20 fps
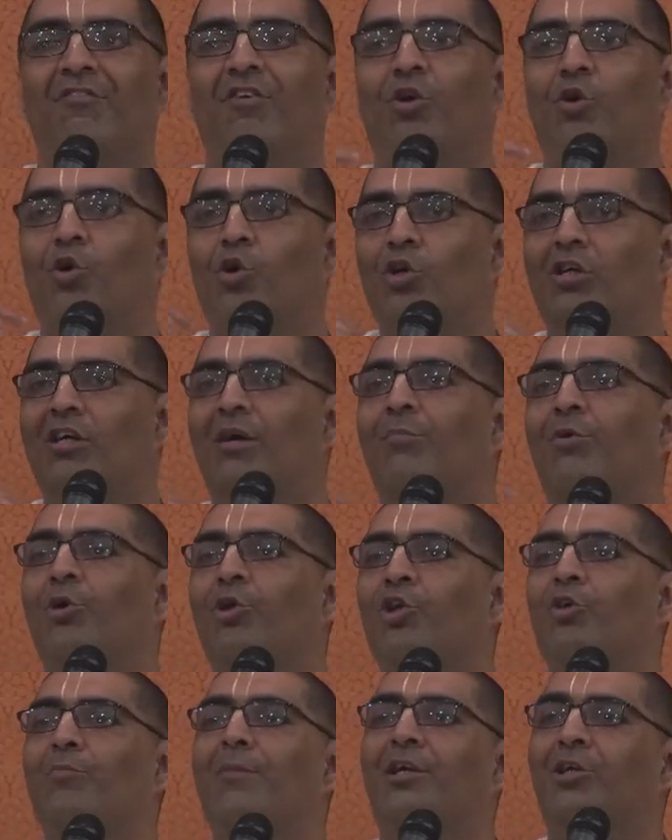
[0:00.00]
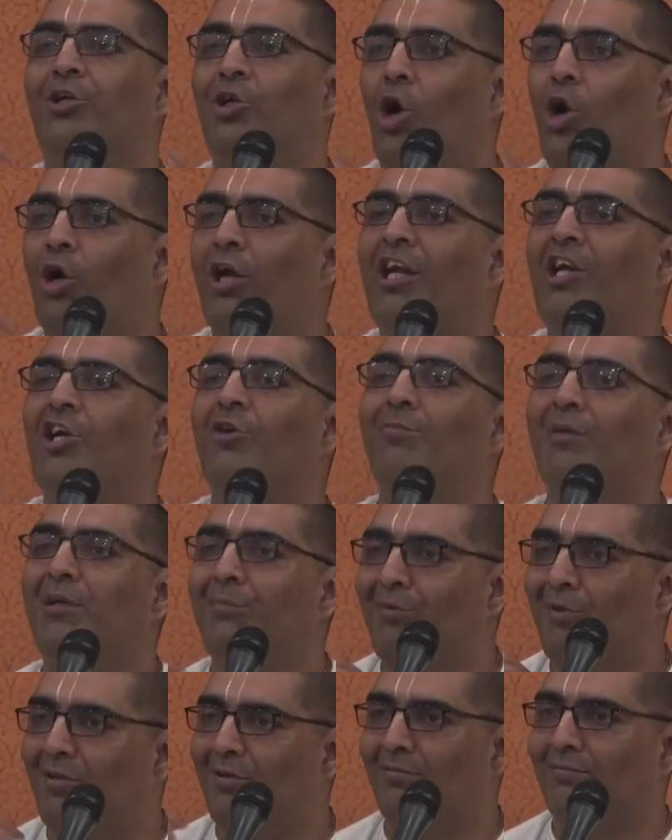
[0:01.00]
are going to come to you by talking to
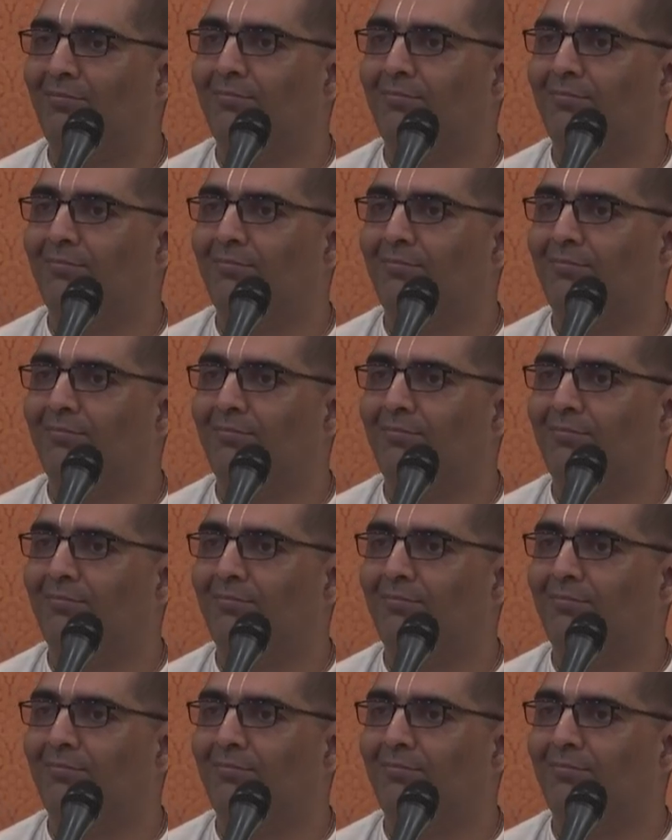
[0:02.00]
people.